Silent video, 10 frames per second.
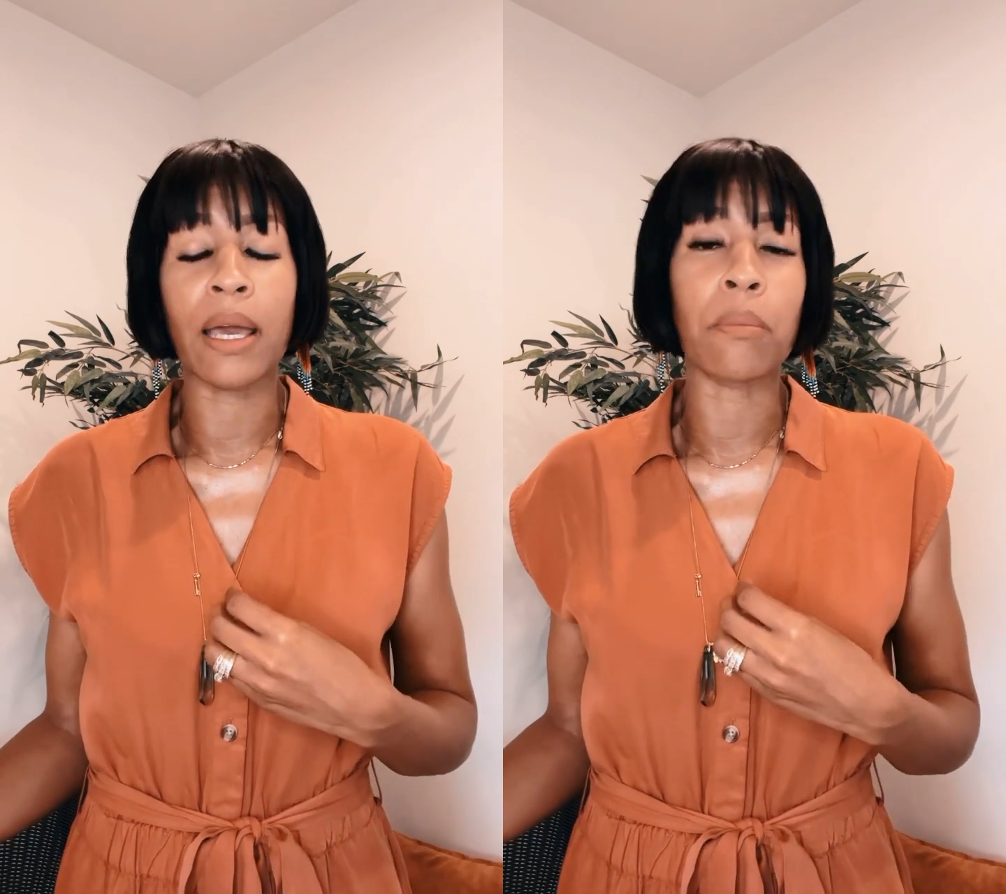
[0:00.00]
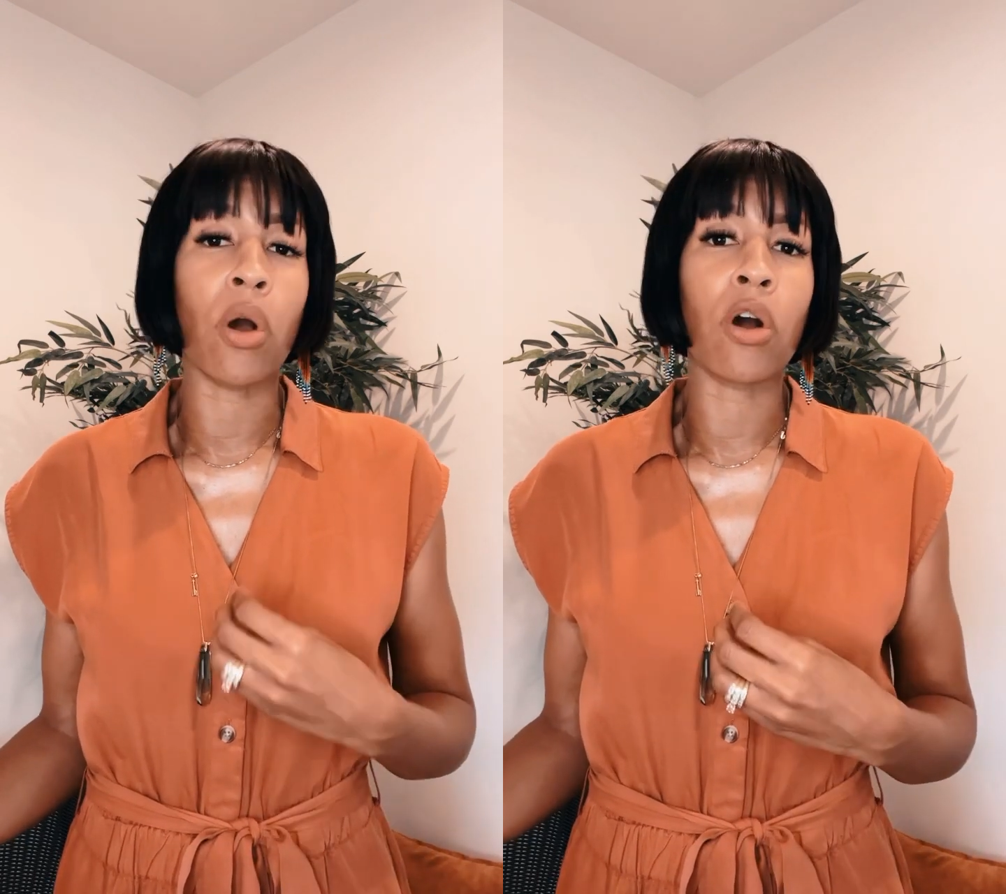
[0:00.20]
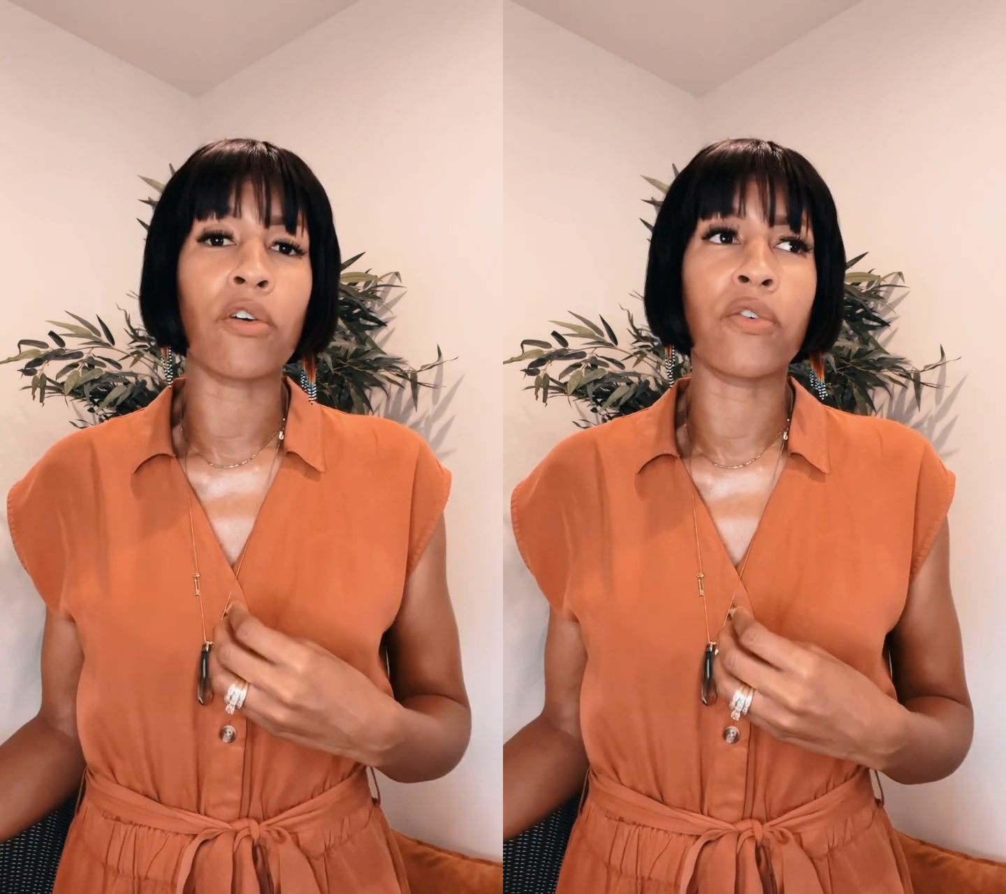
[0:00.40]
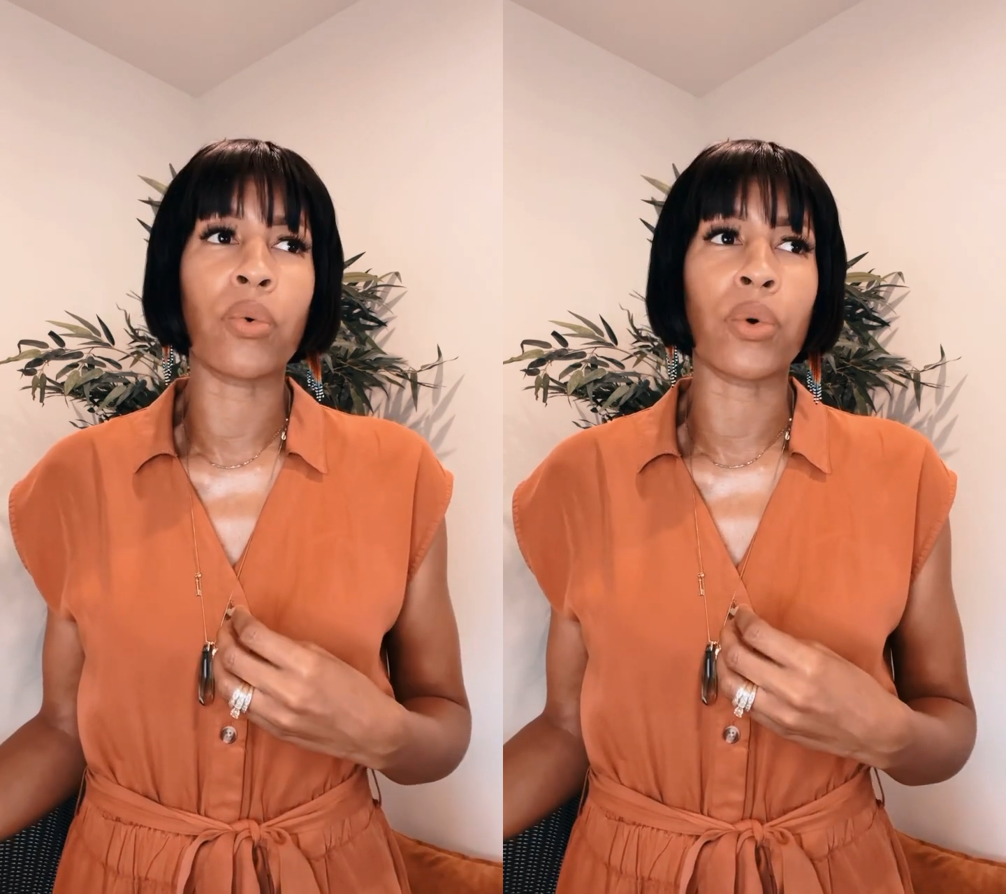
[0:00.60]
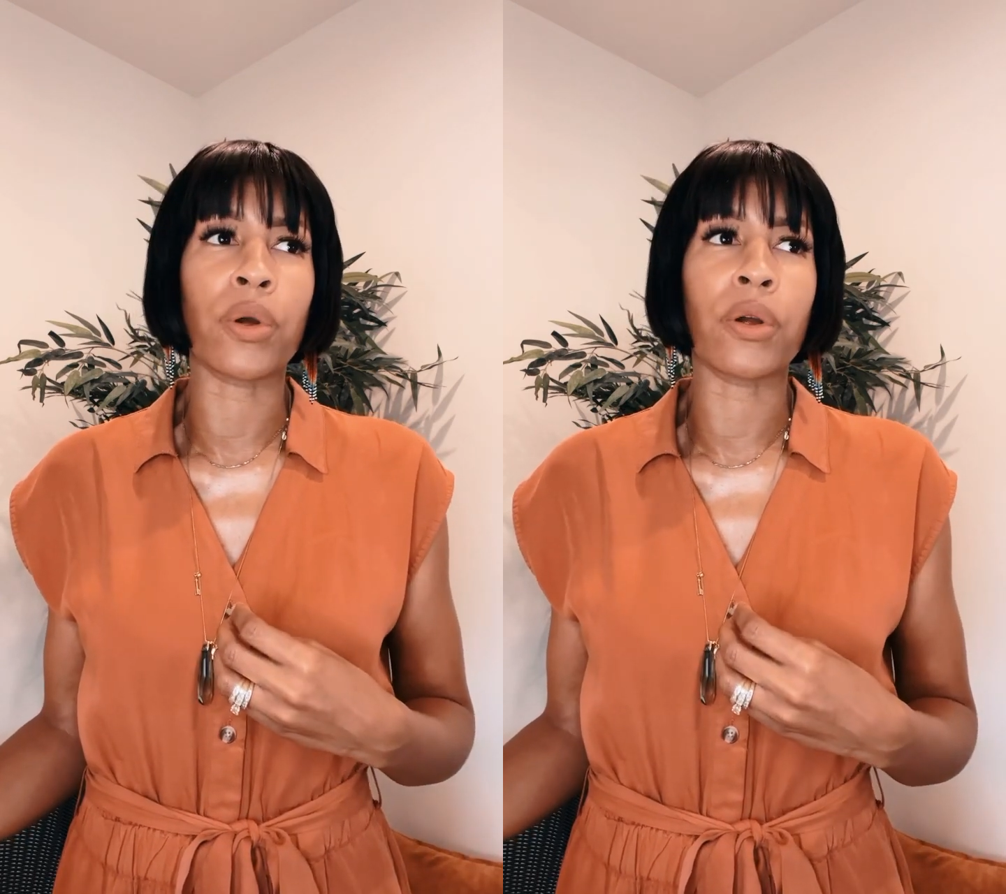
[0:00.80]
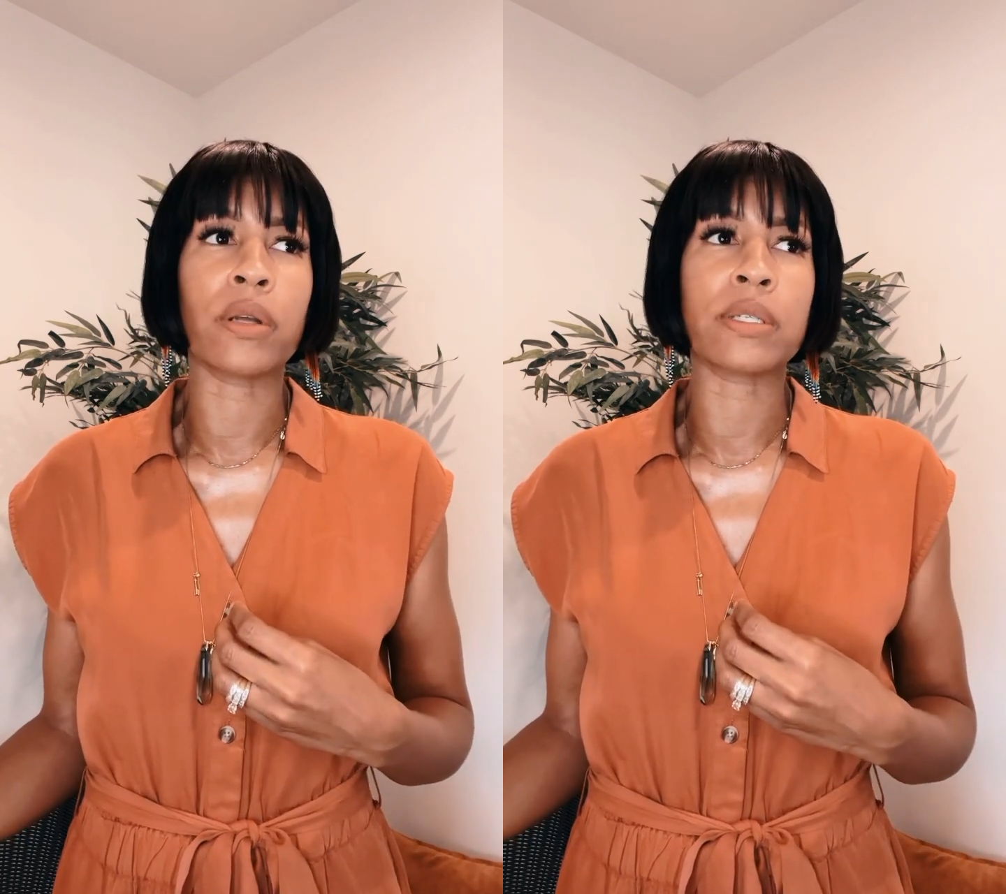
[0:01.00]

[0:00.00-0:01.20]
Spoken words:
am all for